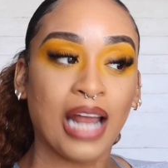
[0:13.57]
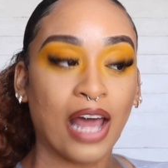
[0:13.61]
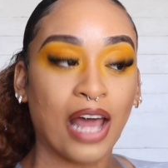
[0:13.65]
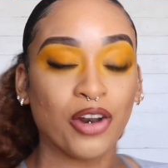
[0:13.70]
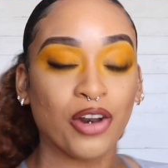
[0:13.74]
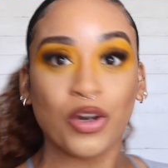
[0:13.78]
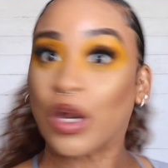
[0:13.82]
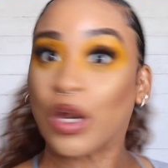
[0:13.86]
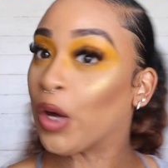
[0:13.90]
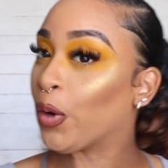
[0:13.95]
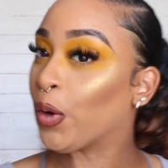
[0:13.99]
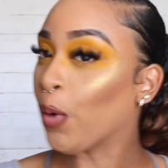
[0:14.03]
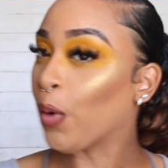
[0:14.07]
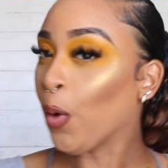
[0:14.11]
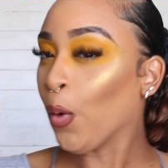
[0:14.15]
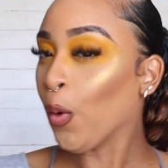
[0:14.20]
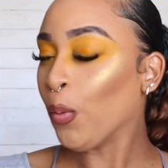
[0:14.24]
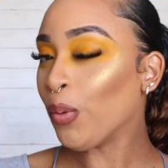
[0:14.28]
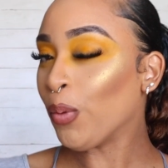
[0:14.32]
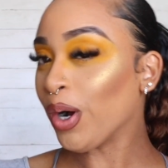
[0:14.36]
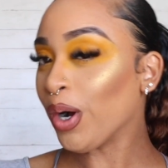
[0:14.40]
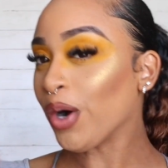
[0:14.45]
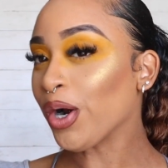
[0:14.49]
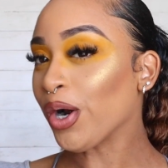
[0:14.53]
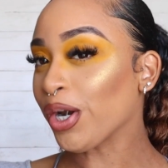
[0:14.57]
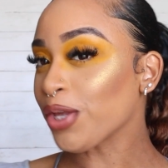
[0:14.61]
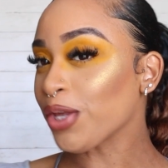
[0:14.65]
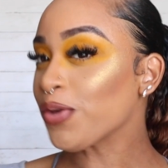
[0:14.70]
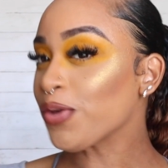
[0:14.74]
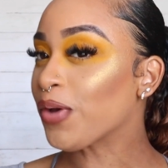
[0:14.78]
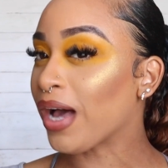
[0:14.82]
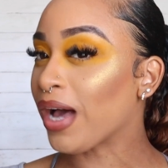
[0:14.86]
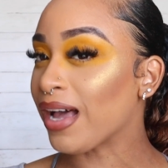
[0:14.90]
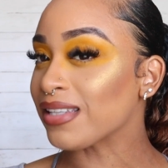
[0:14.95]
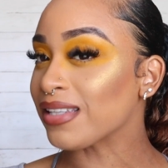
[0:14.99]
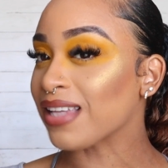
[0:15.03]
I don't know what order you
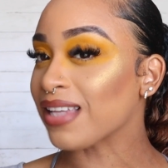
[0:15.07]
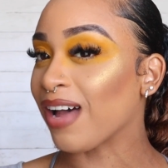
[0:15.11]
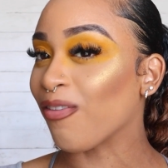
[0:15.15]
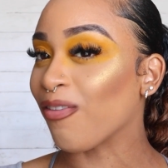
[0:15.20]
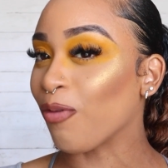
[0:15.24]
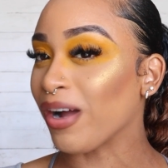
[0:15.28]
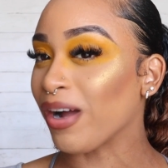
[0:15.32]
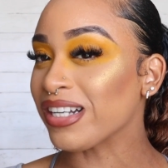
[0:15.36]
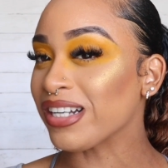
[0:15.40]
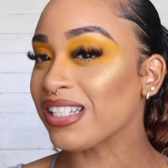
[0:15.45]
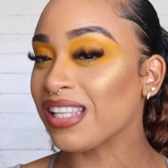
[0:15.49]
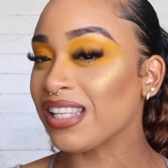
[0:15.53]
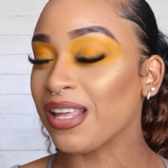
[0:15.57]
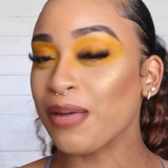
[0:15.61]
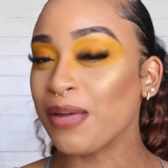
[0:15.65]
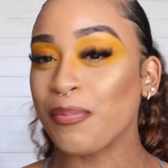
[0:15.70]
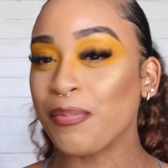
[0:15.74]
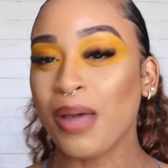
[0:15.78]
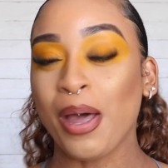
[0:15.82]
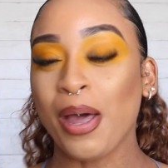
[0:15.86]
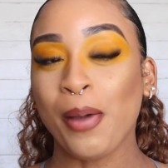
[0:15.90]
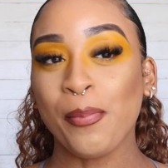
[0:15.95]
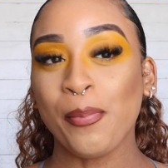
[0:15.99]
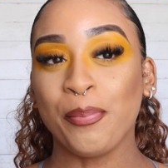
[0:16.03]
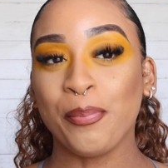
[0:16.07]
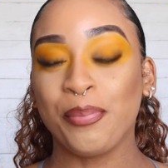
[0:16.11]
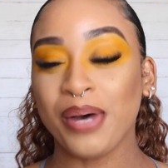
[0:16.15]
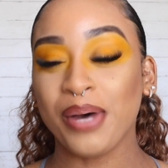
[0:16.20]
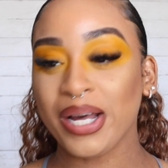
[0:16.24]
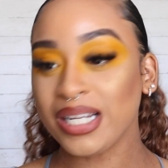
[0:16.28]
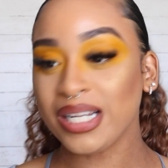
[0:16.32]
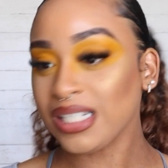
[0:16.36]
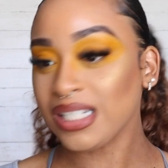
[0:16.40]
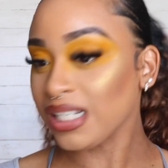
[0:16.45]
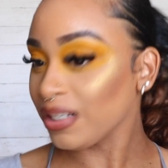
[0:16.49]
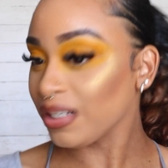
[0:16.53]
guys have watched them,
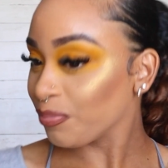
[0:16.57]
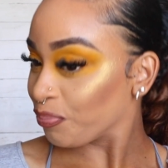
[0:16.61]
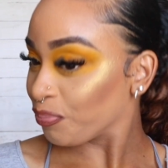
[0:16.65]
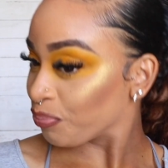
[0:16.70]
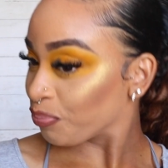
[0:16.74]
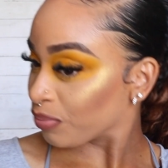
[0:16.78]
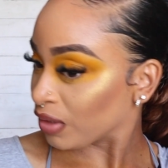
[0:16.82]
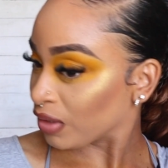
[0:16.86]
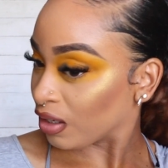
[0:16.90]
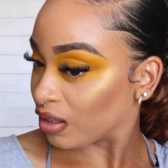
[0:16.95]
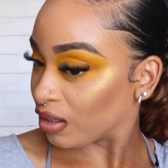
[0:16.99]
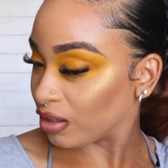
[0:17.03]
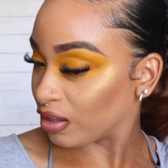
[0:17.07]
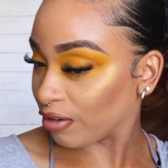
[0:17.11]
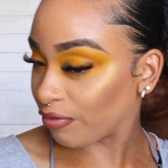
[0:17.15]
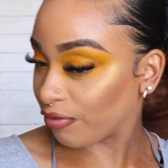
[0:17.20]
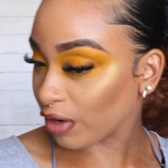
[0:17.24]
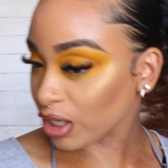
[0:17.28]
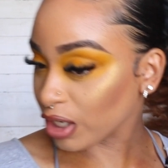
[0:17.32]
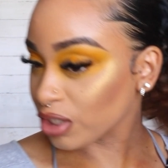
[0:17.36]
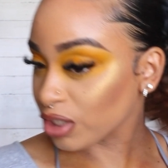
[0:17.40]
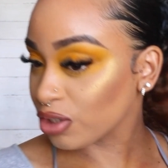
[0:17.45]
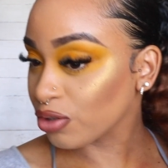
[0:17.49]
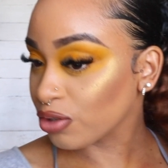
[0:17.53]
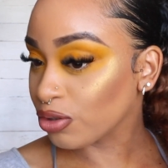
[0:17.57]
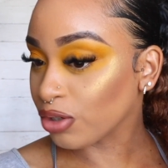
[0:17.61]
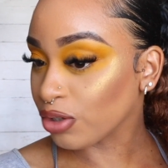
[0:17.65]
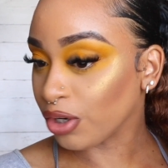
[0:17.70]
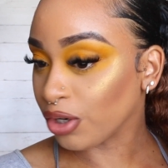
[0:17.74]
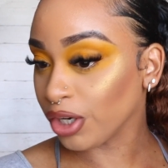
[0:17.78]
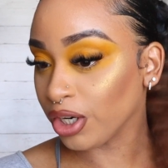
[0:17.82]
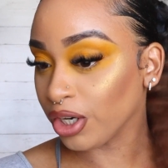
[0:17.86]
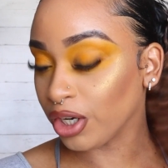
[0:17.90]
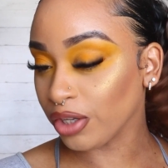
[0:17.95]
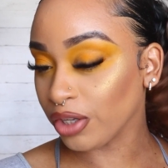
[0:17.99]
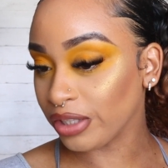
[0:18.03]
but the first
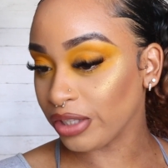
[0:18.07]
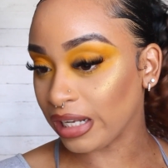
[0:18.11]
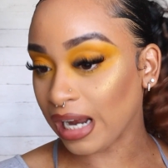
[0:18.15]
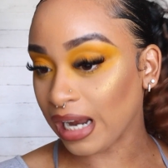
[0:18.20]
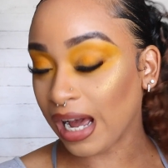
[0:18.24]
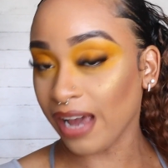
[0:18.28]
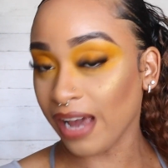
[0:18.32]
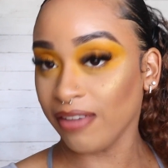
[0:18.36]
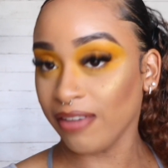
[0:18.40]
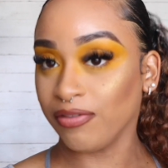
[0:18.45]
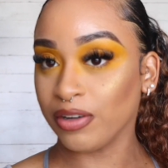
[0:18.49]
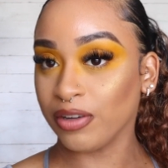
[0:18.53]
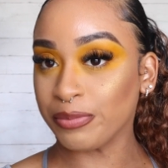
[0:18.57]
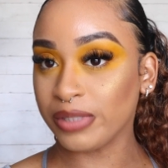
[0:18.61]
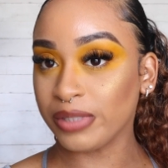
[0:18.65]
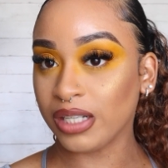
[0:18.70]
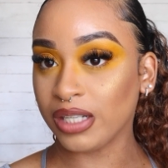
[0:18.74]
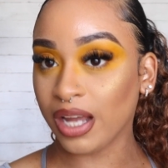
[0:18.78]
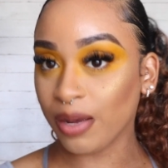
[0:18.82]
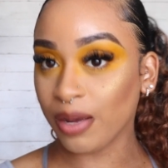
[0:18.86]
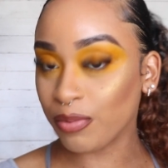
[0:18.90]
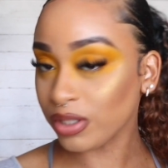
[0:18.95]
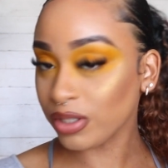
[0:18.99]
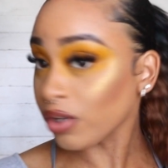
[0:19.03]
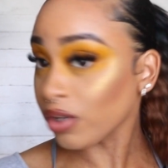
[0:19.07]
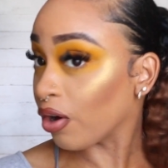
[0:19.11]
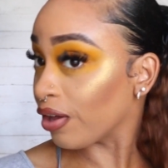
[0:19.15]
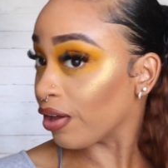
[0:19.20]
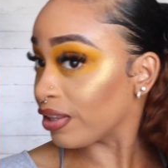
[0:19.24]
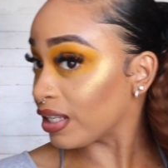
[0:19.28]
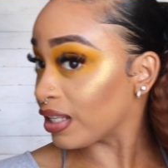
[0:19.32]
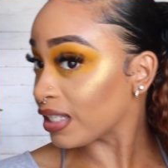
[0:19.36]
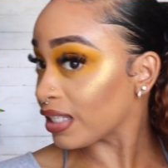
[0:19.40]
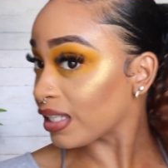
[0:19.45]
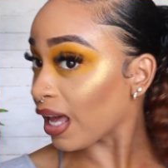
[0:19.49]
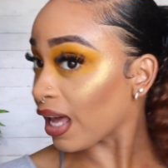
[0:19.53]
tutorial that I filmed today was on
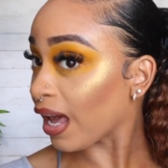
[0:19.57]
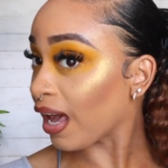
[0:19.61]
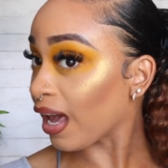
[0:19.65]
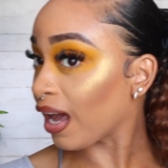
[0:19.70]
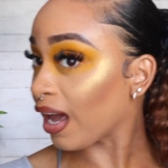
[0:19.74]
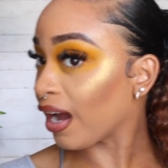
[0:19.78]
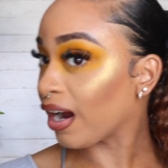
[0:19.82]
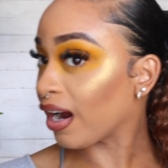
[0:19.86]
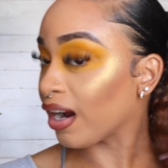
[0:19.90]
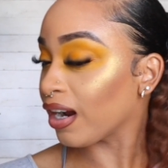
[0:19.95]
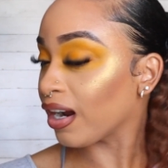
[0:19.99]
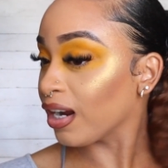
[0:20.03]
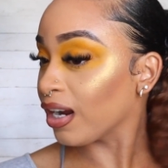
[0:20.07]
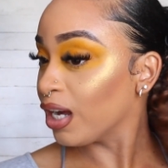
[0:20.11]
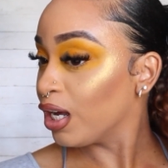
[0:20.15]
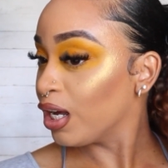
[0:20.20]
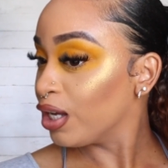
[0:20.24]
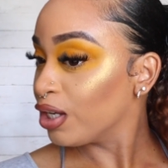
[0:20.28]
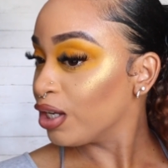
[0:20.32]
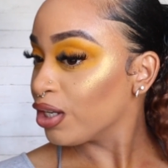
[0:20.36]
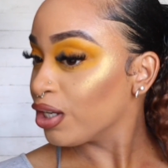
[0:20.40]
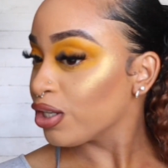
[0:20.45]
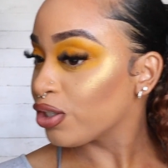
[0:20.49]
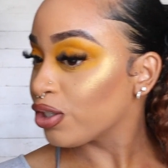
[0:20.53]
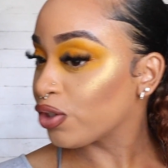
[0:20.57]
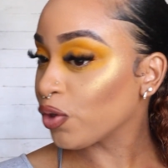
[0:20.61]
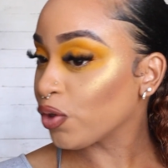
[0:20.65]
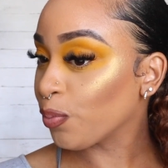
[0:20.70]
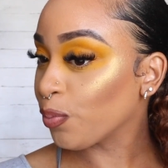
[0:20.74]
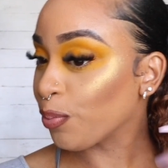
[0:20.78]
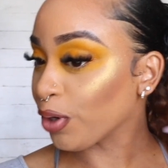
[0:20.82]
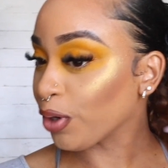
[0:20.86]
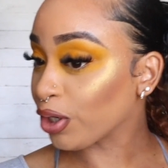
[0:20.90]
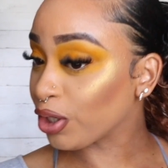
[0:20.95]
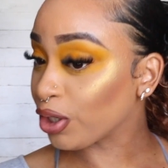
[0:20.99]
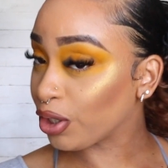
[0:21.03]
this hair,
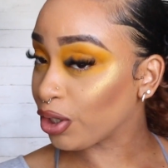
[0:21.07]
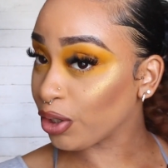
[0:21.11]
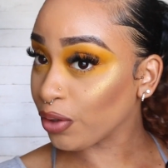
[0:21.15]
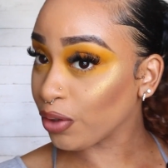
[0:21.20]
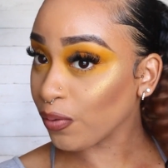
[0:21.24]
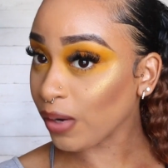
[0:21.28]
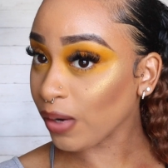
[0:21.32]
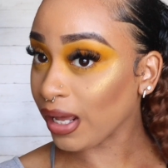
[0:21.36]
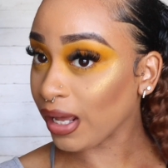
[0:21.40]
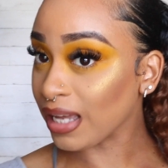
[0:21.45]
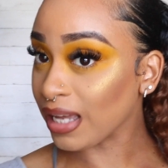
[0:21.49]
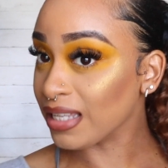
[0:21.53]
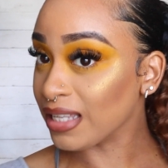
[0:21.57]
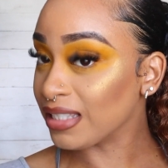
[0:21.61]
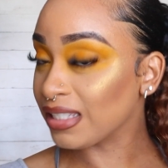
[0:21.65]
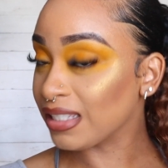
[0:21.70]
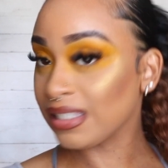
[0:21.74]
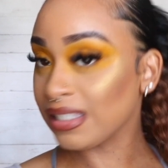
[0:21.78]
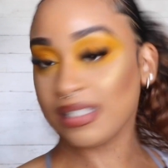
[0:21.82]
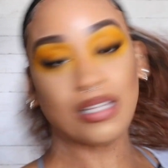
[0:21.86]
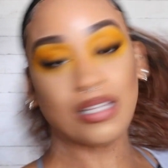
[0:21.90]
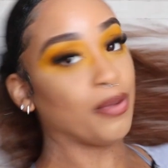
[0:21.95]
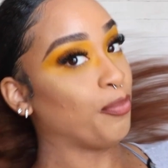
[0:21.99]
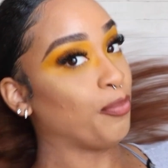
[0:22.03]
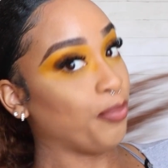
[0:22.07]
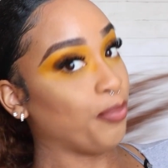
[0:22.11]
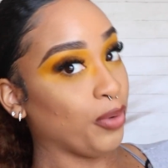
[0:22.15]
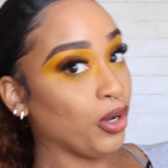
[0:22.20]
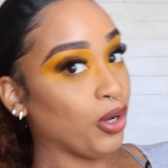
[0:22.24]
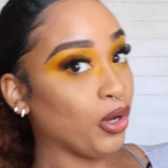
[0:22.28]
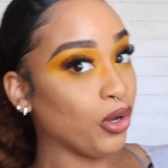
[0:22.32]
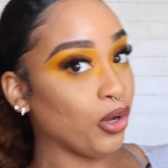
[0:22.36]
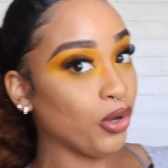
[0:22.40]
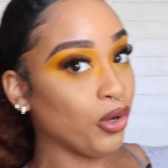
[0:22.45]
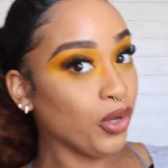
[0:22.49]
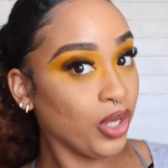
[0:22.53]
super cute and
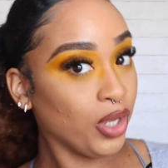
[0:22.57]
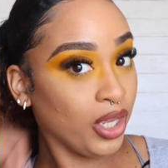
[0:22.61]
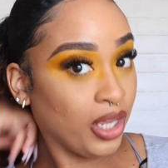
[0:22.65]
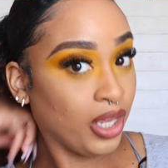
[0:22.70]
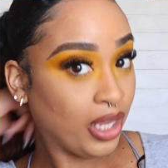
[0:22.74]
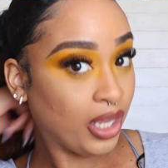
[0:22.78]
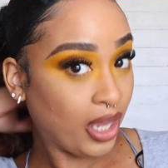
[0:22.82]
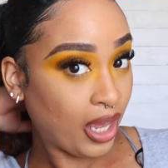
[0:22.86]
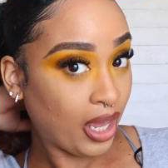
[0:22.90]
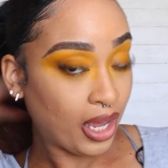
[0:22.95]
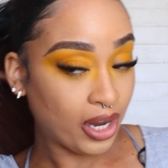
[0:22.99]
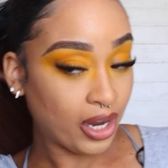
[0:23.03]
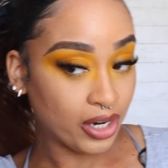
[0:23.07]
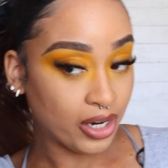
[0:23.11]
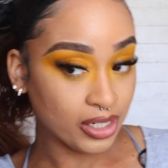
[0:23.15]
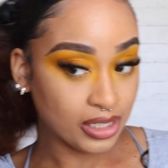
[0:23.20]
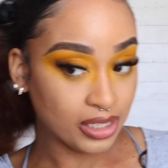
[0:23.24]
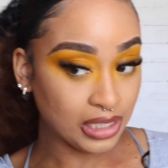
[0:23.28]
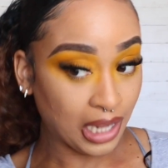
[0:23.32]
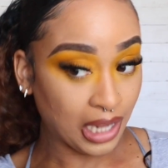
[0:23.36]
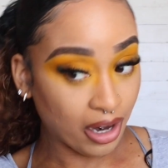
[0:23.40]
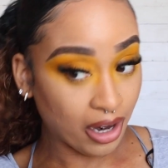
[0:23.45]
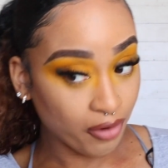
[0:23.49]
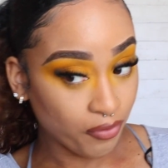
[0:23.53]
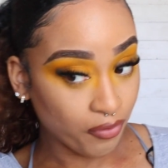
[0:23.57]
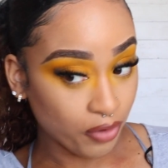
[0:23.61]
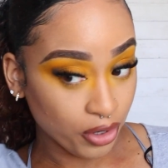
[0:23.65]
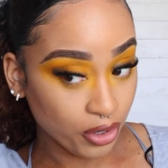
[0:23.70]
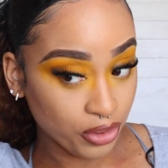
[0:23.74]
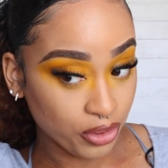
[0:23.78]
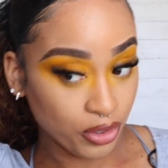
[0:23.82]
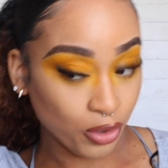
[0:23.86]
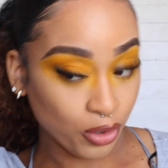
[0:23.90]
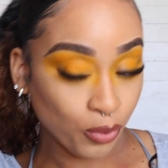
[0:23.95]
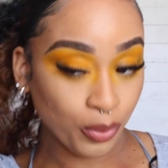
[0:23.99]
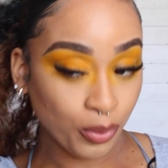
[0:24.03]
simple hairstyle for
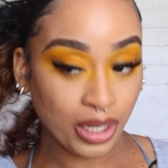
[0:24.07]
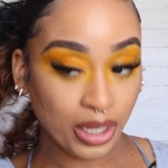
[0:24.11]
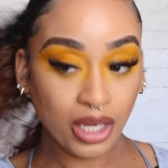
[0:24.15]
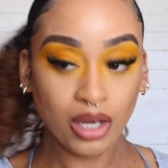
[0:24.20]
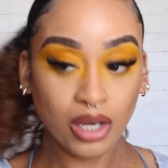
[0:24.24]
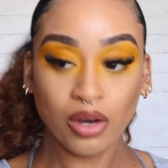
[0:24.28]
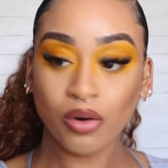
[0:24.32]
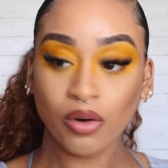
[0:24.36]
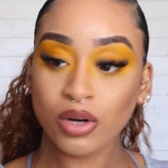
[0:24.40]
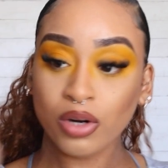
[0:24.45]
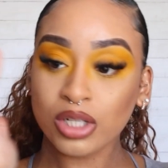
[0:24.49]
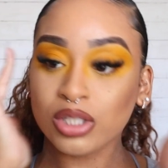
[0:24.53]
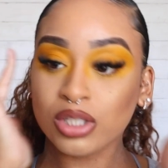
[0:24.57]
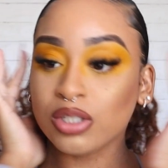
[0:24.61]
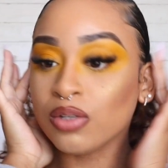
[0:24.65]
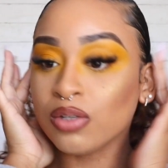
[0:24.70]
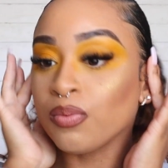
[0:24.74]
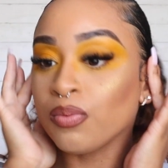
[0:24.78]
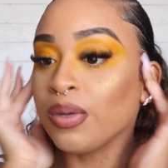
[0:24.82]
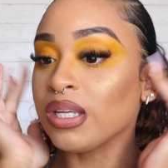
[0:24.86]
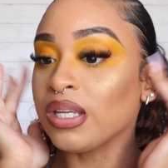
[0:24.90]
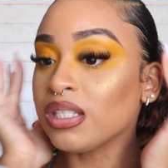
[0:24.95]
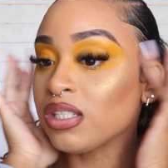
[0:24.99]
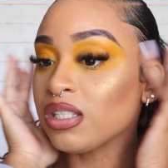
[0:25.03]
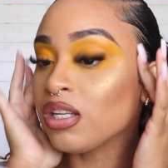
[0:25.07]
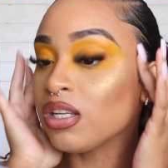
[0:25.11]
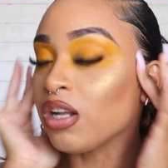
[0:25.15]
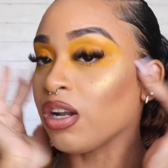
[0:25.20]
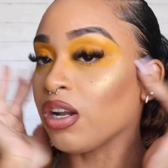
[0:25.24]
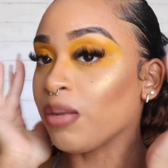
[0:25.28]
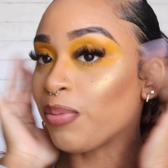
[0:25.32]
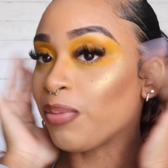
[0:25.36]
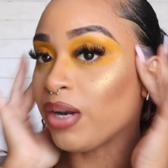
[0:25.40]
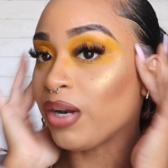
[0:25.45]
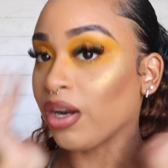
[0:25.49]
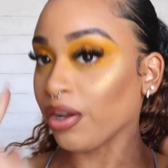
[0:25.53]
the week or 2 weeks, you know,
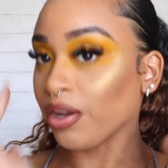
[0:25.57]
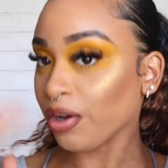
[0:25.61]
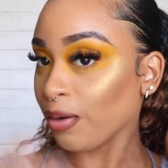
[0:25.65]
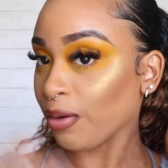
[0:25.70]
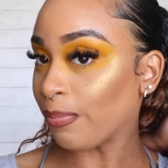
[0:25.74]
depending on your